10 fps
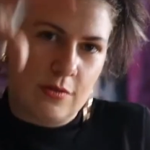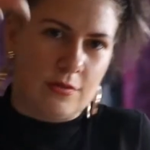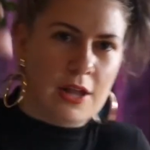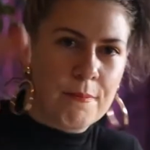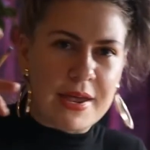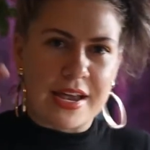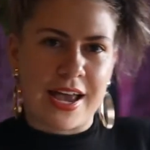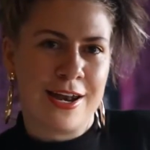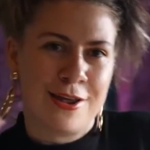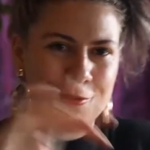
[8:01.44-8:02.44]
lumpy
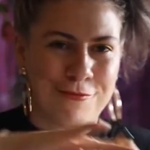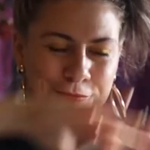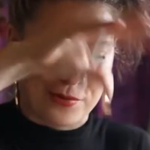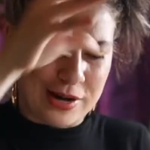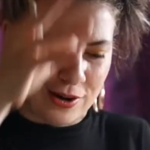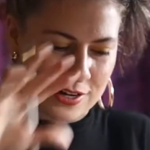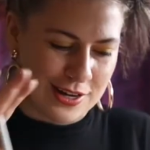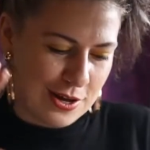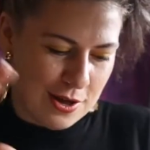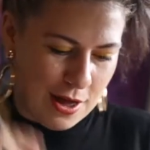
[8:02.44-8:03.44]
kind of weird,
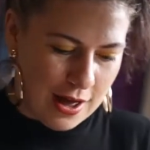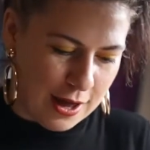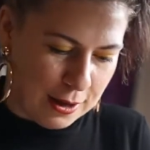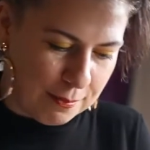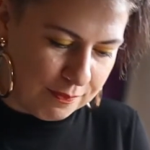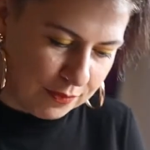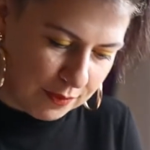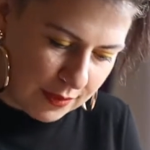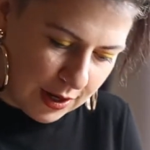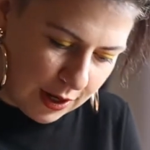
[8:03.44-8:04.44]

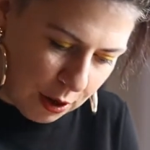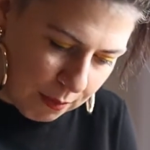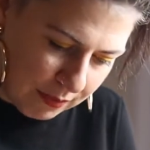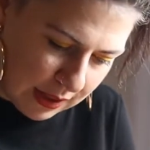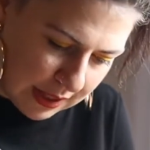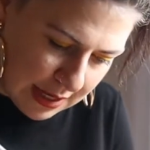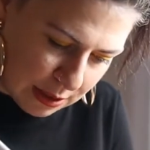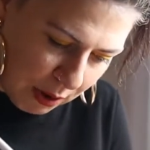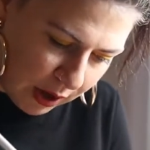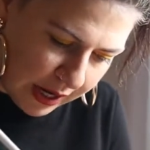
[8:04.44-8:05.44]
you know, this part